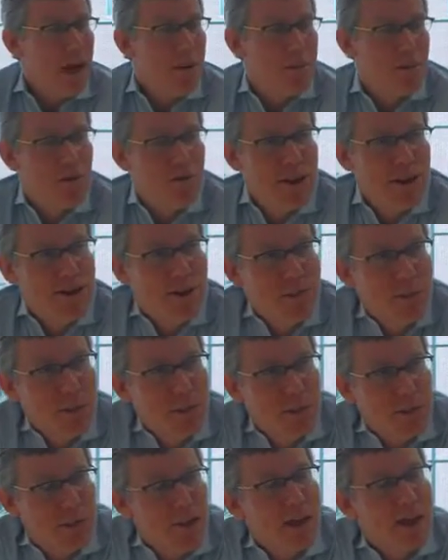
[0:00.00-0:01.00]
capital round than
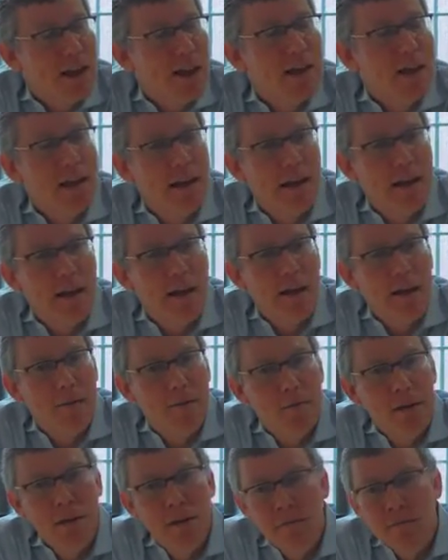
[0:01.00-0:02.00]
people think.
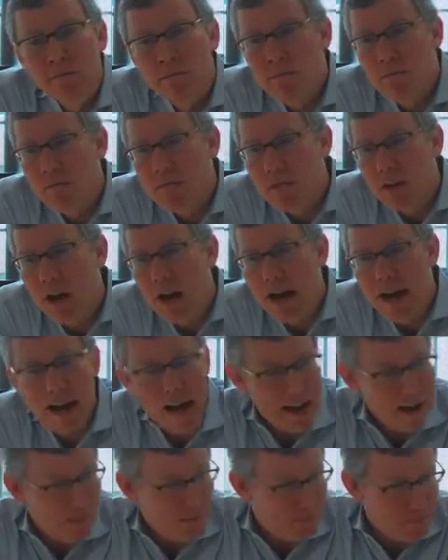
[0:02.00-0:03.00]
I
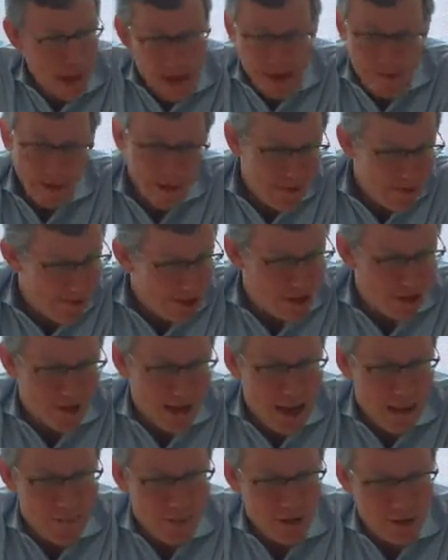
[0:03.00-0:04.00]
had a background in venture
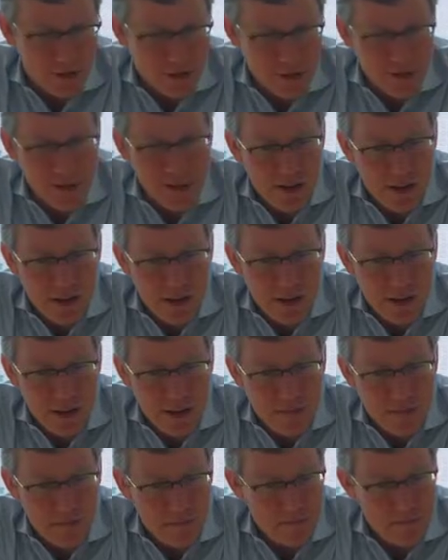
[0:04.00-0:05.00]
capital.
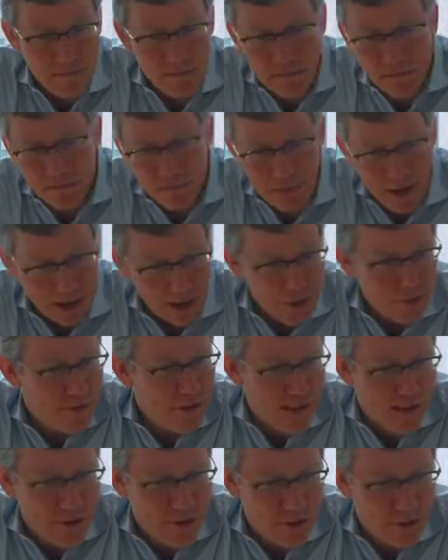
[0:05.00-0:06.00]
My
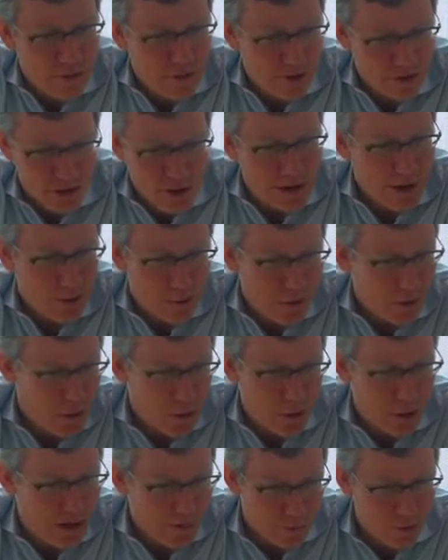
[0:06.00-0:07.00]
co-founder is great.
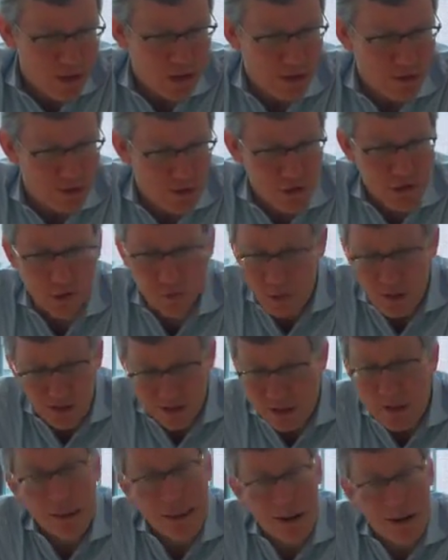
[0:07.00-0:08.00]
We had a really good story. We
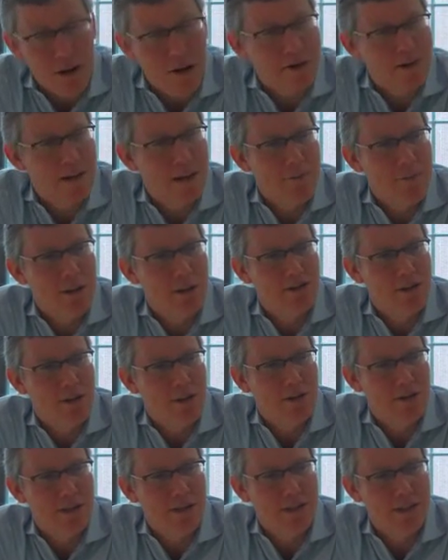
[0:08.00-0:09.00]
still had a hard time
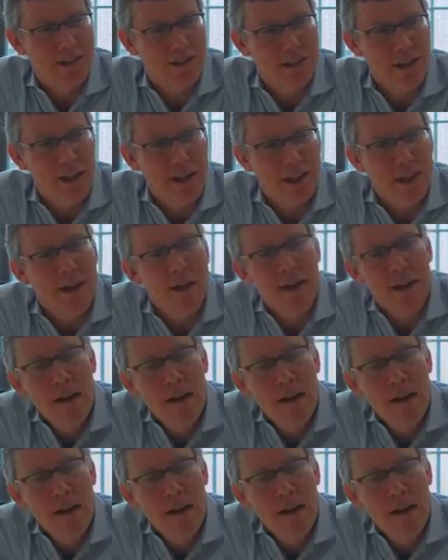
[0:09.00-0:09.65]
raising our Series A.